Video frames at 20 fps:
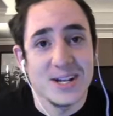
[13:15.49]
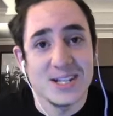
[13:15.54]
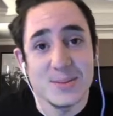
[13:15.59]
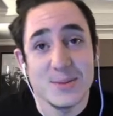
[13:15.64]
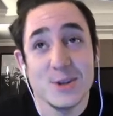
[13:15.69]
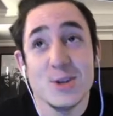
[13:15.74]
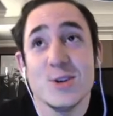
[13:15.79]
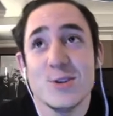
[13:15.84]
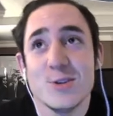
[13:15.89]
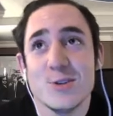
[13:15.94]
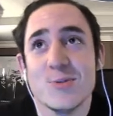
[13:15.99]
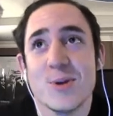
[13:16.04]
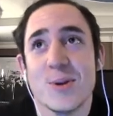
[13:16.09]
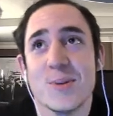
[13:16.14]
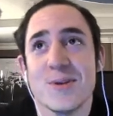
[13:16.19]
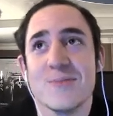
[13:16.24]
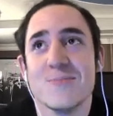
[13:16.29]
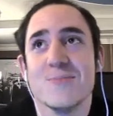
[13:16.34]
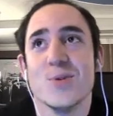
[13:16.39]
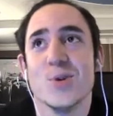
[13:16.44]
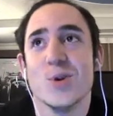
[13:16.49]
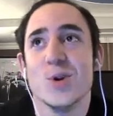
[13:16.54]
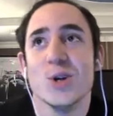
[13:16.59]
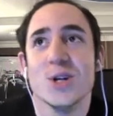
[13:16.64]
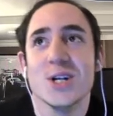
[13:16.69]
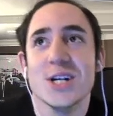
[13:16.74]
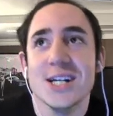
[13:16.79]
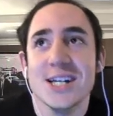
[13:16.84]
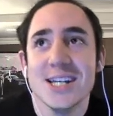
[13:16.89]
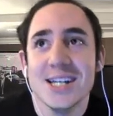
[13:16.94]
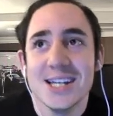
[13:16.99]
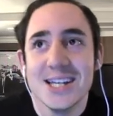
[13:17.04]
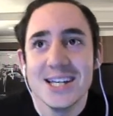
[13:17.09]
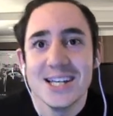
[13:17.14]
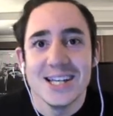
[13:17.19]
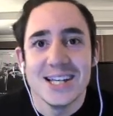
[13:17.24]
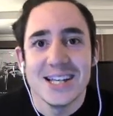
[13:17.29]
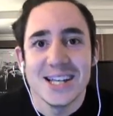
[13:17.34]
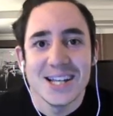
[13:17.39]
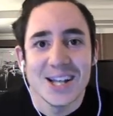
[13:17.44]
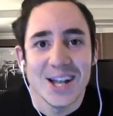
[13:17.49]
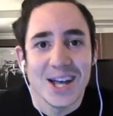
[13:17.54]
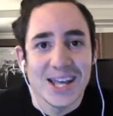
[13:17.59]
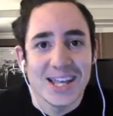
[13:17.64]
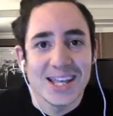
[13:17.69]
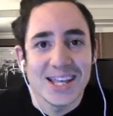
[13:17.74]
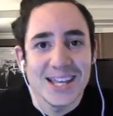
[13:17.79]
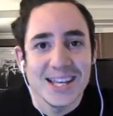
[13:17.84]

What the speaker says: I mean, you probably have more like